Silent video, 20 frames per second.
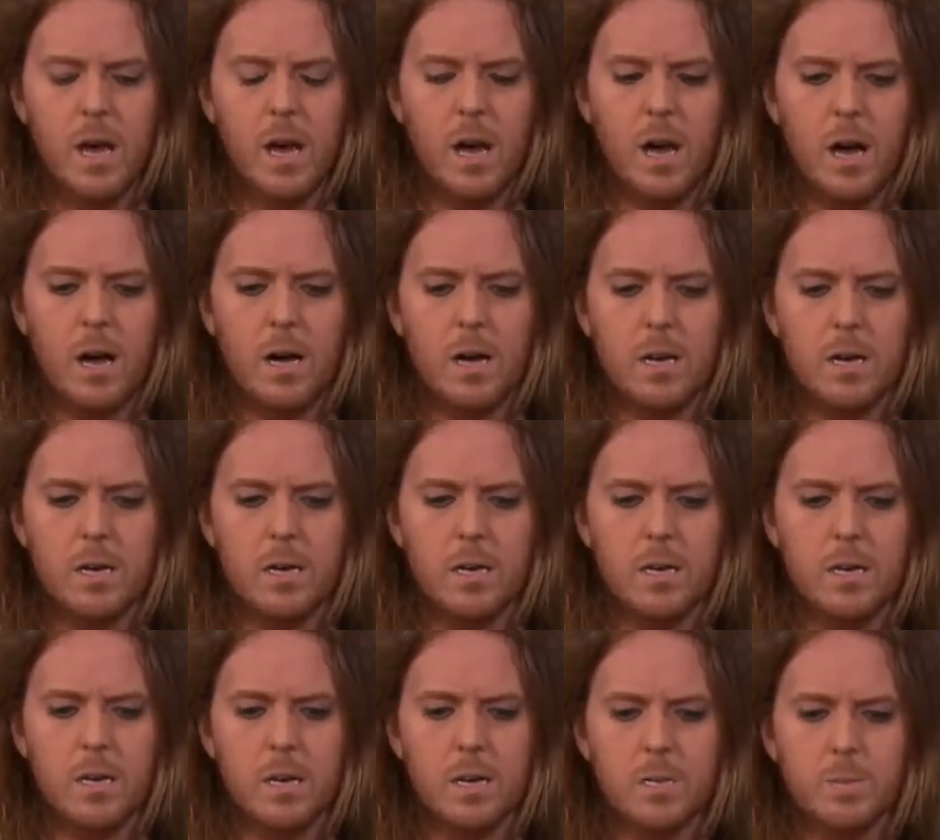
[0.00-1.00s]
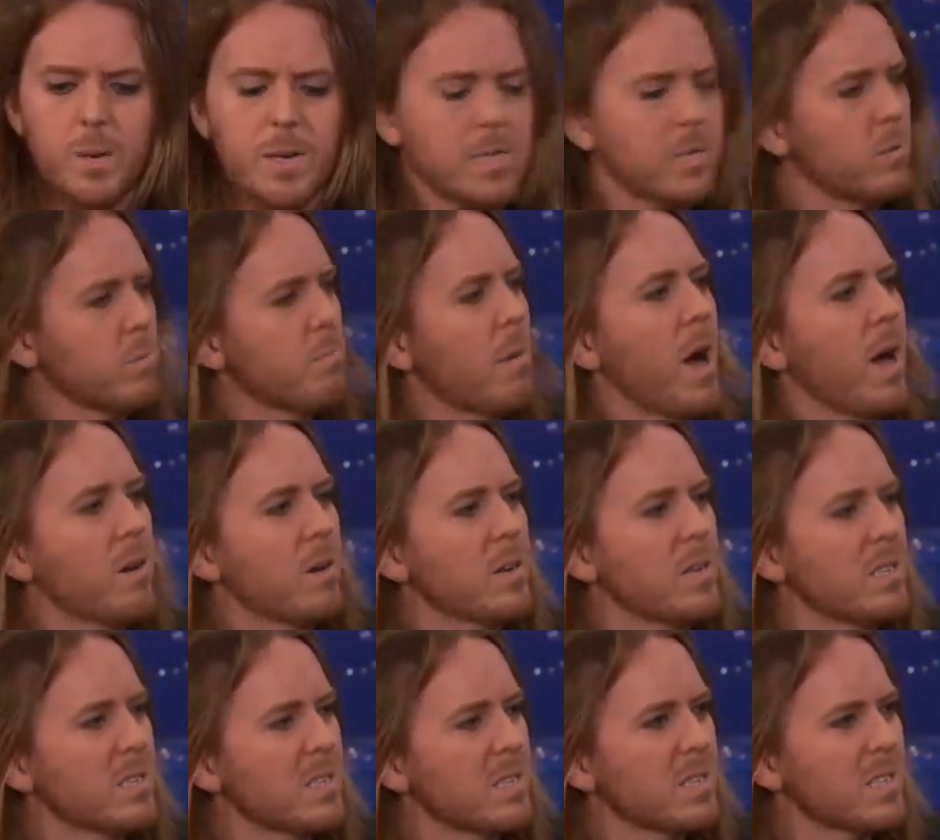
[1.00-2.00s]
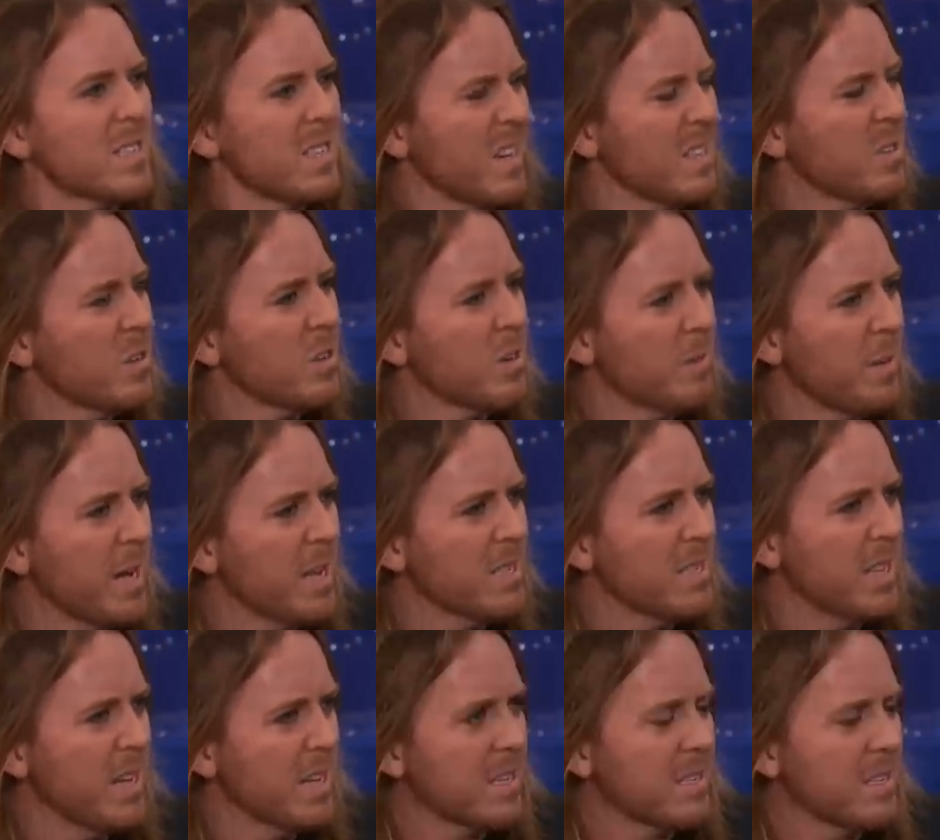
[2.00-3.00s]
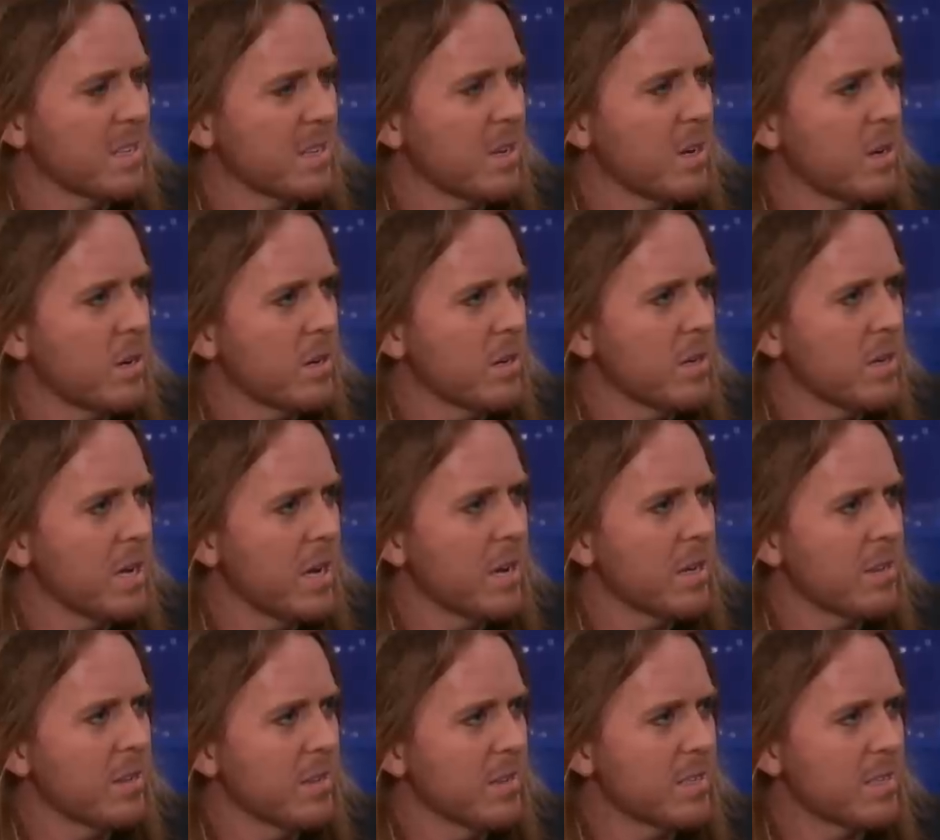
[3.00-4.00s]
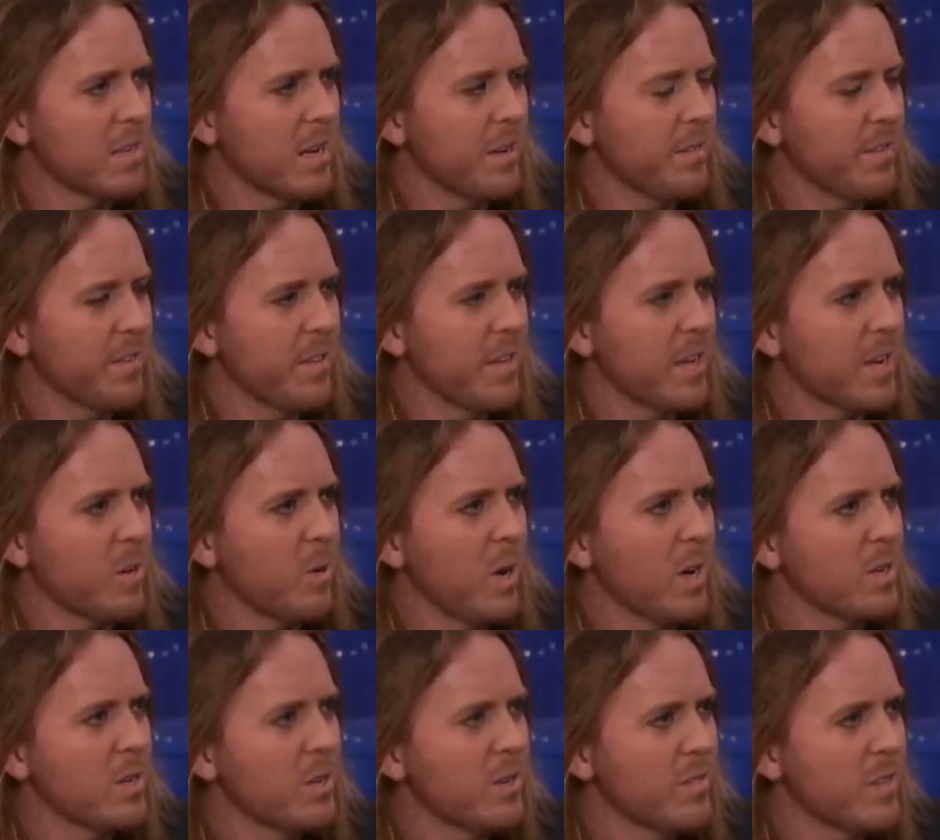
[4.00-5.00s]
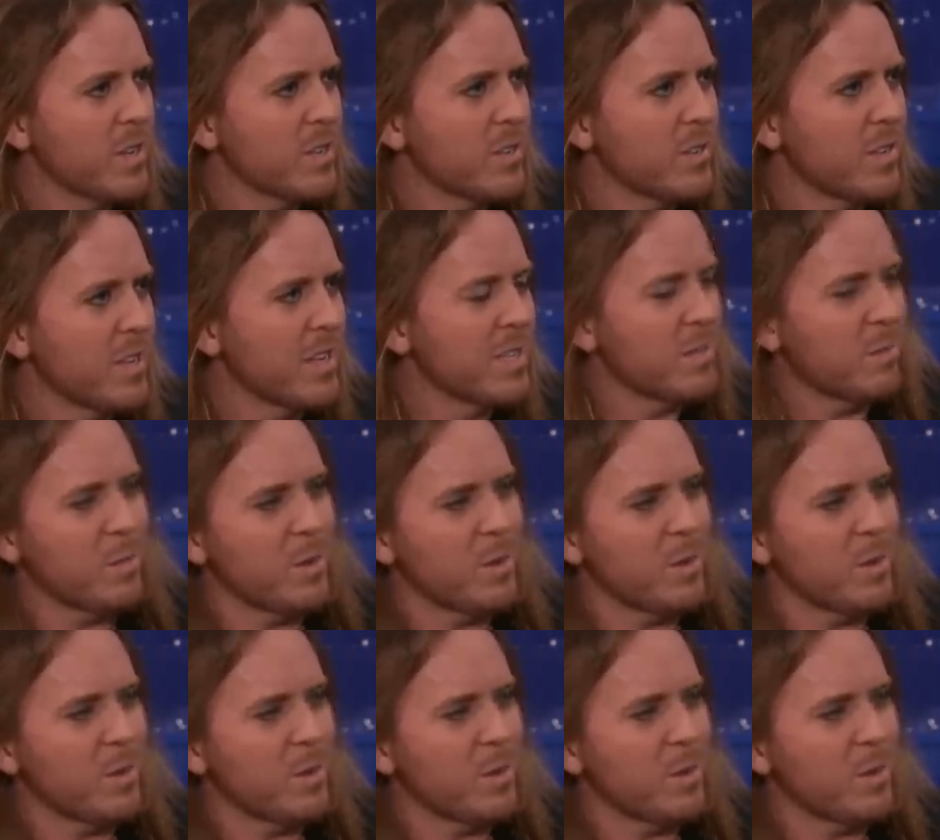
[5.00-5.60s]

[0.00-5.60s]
Uh, especially with my audiences, because I talk about sex and God and death and stuff, and they're quite universal things.